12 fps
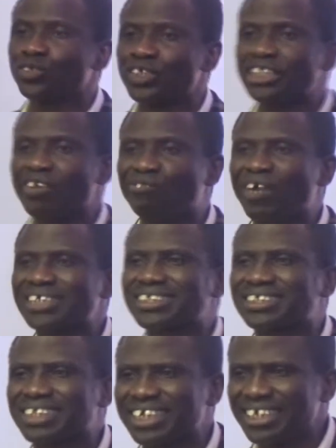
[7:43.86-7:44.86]
you read in verse
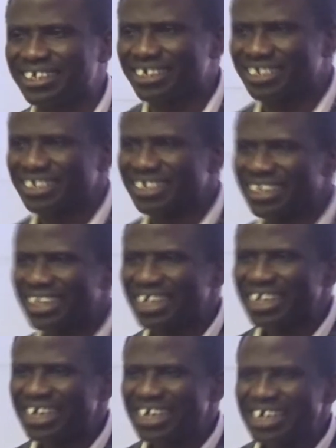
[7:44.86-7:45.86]
3,
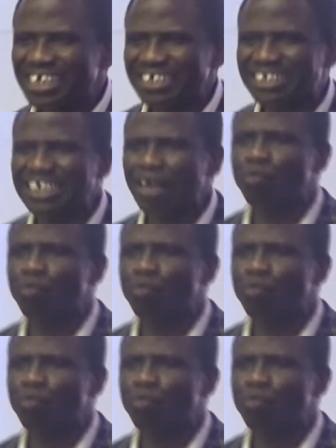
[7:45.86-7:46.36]
he said,